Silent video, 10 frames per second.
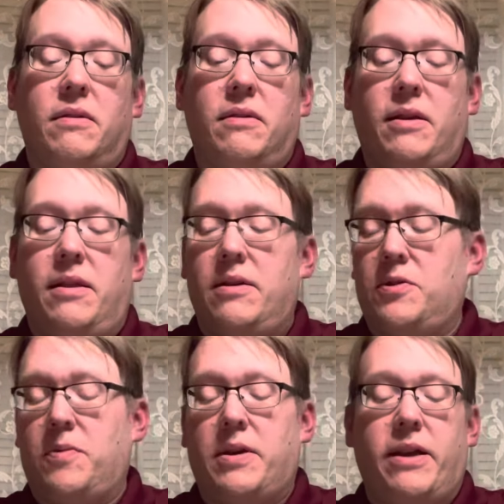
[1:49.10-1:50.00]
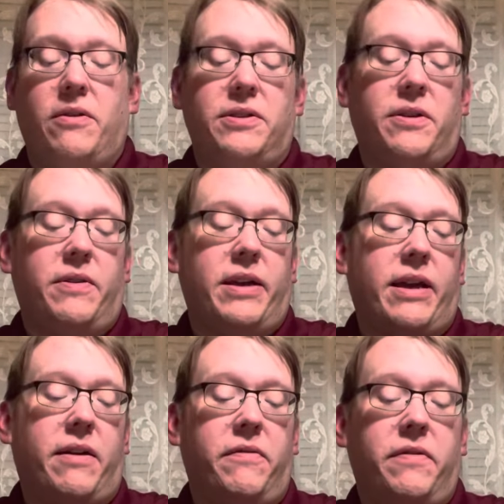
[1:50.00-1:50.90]
In this one, I also
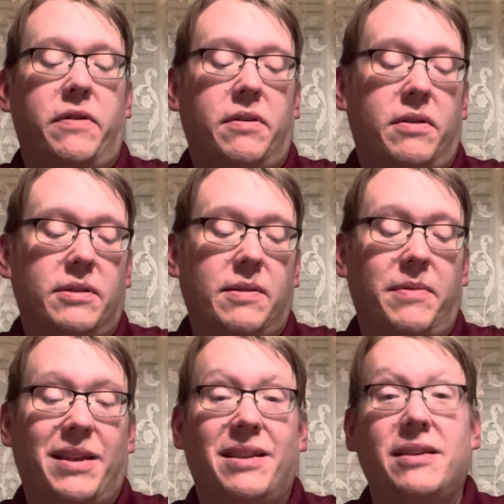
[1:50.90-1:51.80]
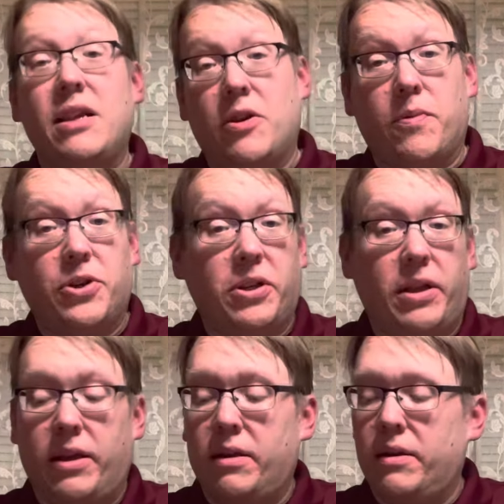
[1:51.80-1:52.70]
have something that didn't
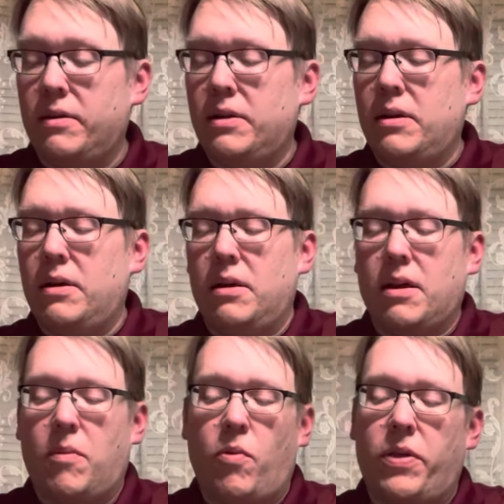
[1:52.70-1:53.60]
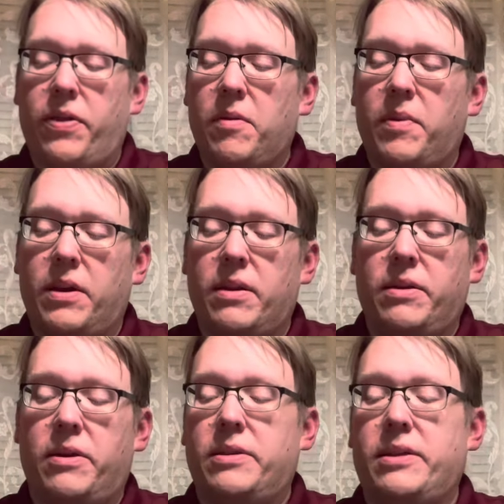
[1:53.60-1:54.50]
originally come with it, but
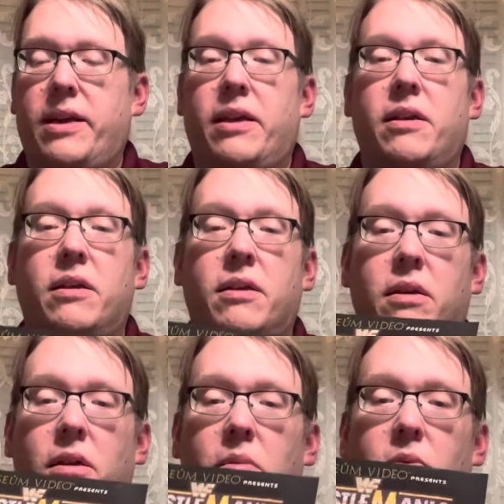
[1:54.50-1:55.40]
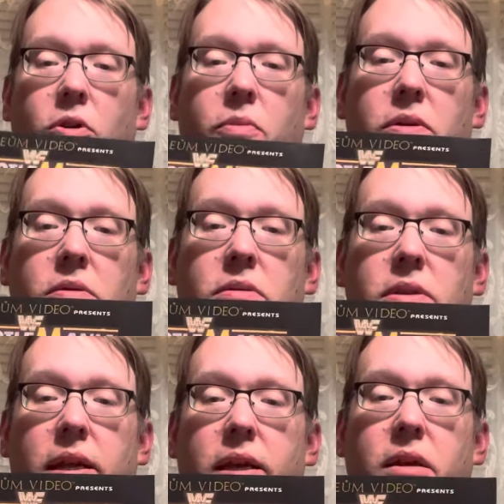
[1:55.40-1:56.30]
there is a promo
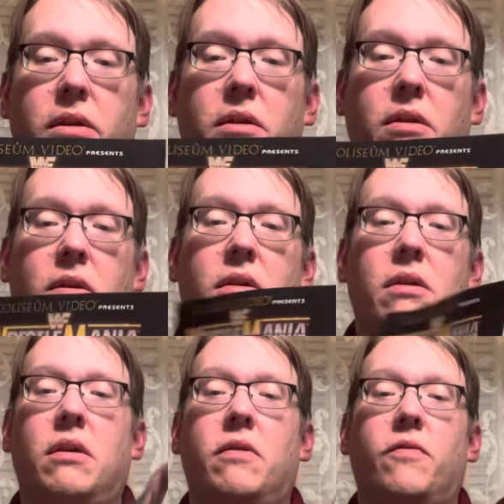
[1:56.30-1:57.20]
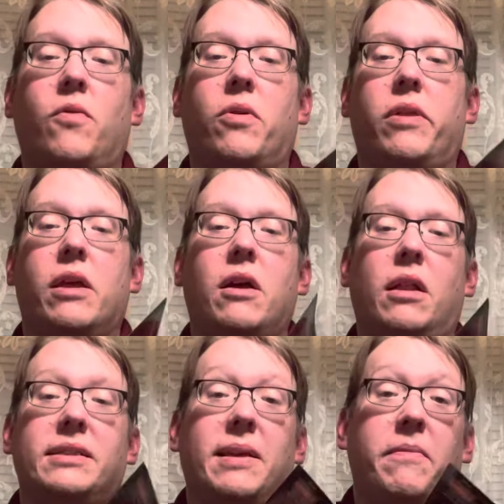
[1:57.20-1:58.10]
slick for the
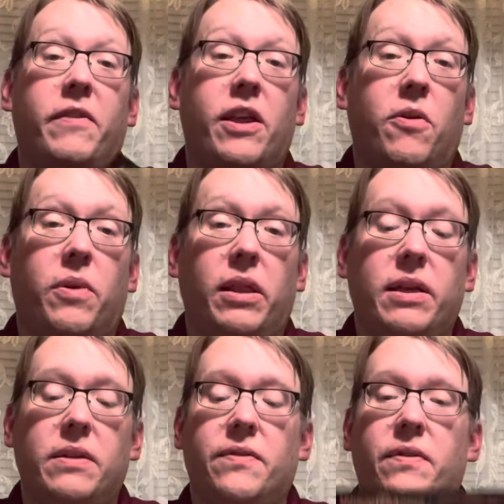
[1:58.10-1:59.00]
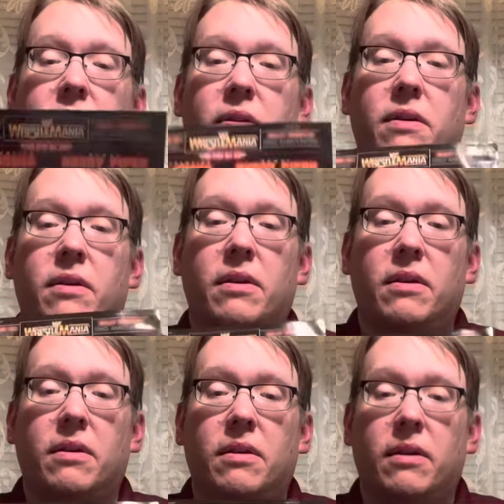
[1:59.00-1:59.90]
Coliseum video release.
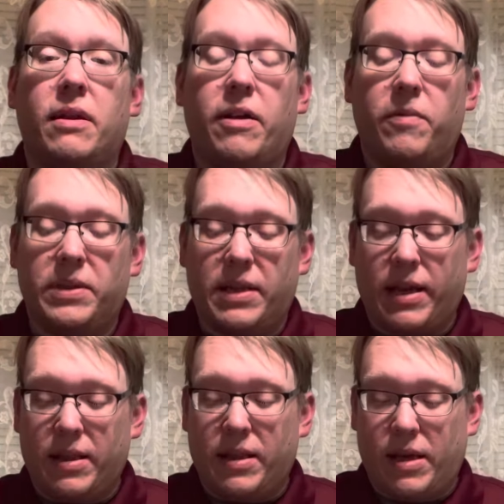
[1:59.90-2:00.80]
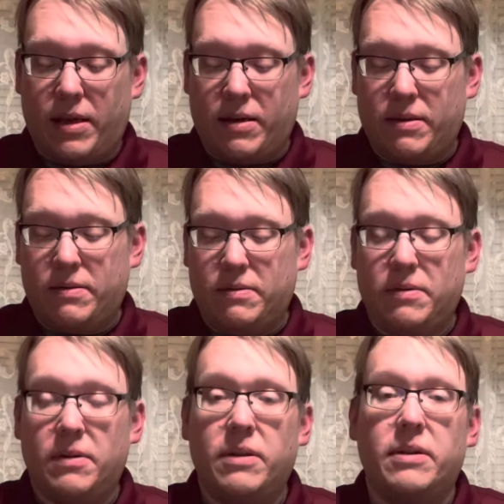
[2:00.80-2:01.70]
I always liked the
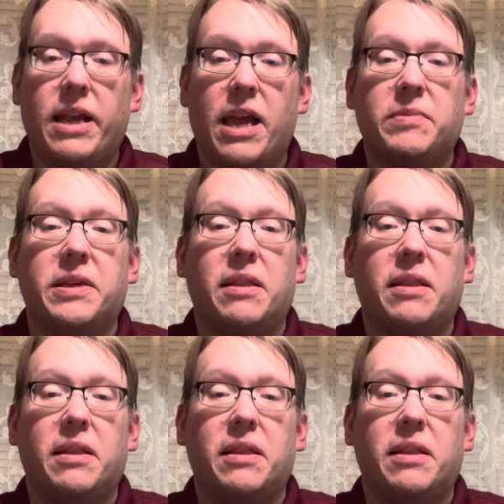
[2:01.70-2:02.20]
names and